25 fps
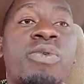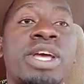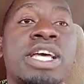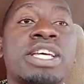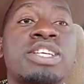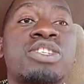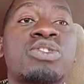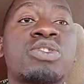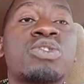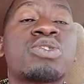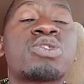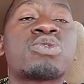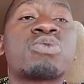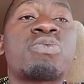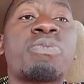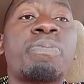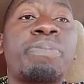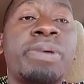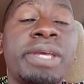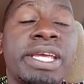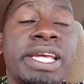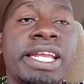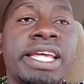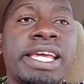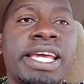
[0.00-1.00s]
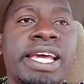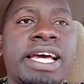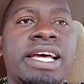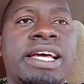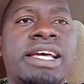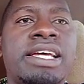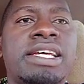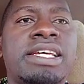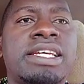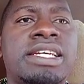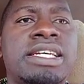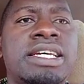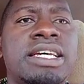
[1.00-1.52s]
we are so superior.
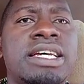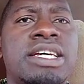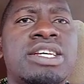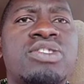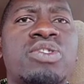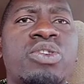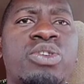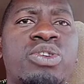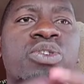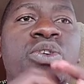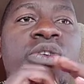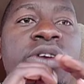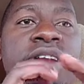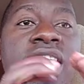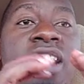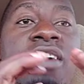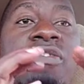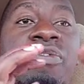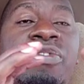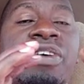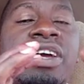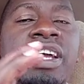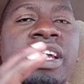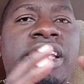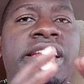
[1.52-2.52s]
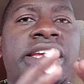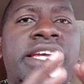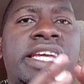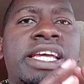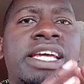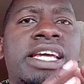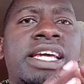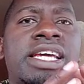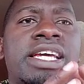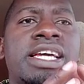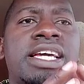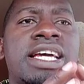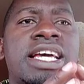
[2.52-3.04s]
So don't be afraid.
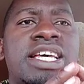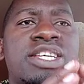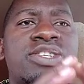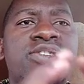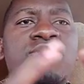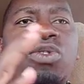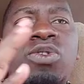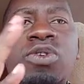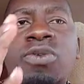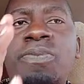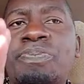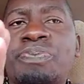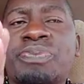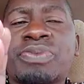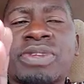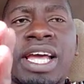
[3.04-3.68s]
So